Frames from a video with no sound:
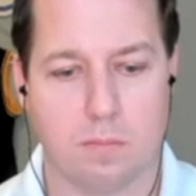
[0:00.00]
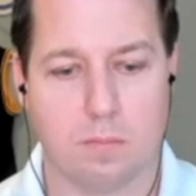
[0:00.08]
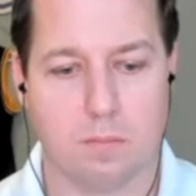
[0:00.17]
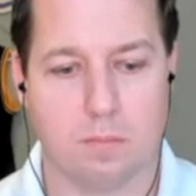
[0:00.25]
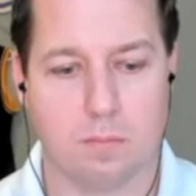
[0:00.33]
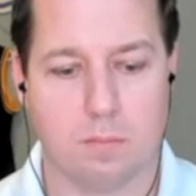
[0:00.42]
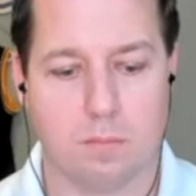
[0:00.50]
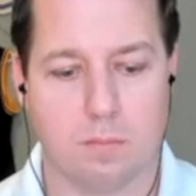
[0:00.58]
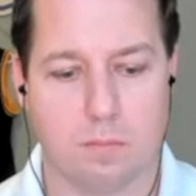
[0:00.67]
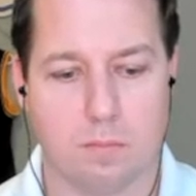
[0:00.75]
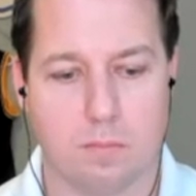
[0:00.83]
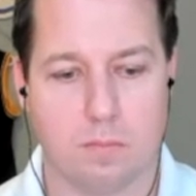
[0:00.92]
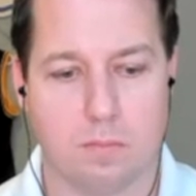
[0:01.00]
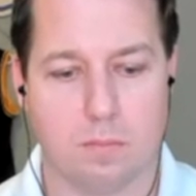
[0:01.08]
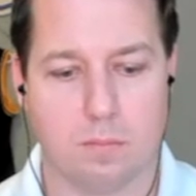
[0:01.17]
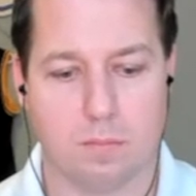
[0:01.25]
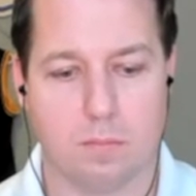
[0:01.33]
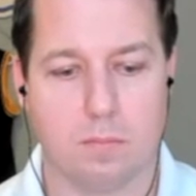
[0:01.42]

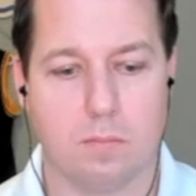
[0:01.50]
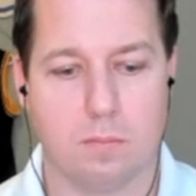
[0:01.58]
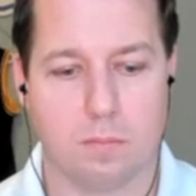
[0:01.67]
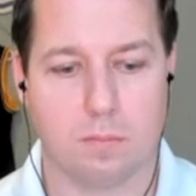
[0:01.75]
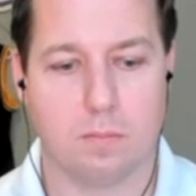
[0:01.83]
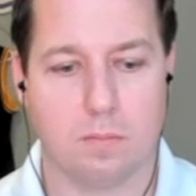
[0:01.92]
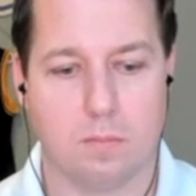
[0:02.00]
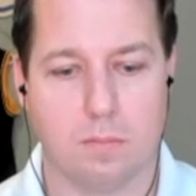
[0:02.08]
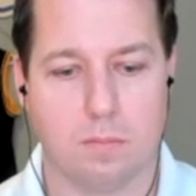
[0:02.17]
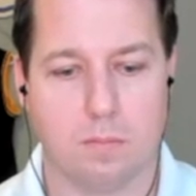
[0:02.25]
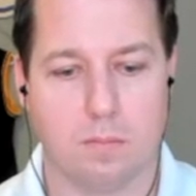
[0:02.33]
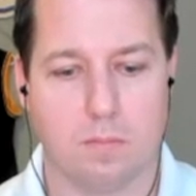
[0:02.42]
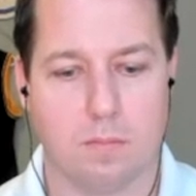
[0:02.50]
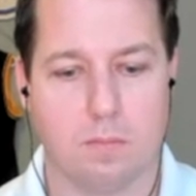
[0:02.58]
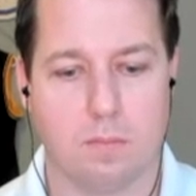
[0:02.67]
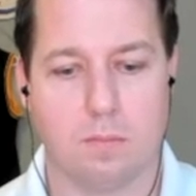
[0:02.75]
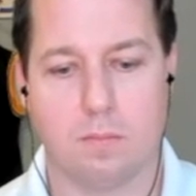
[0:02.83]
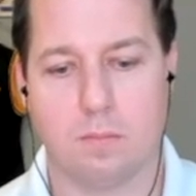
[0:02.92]

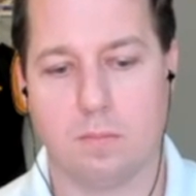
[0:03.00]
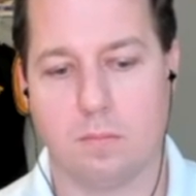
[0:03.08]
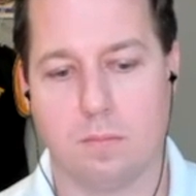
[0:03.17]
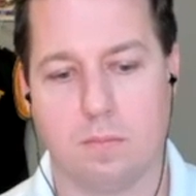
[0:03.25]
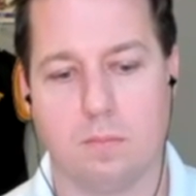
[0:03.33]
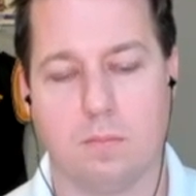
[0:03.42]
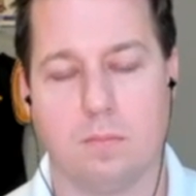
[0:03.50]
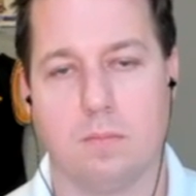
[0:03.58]
(not speaking)